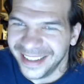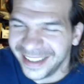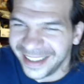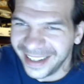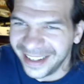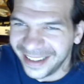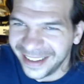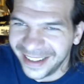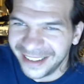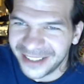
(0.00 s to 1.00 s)
And that
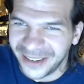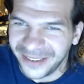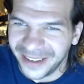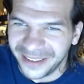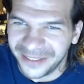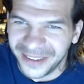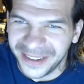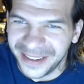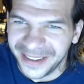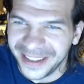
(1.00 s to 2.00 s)
was a whole lot of
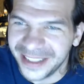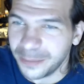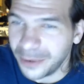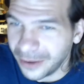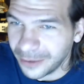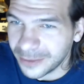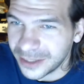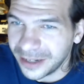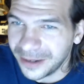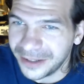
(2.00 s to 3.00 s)
fun. His brother was
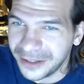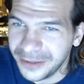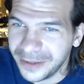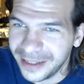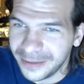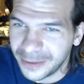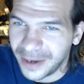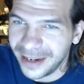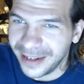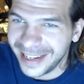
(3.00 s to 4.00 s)
there too, and he was
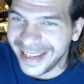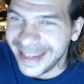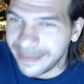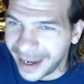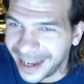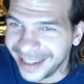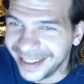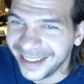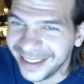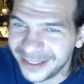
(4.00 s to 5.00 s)
riding an
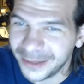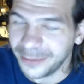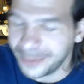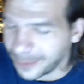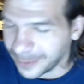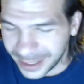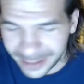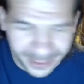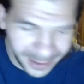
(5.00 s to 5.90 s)
e-bike. So, of course, he was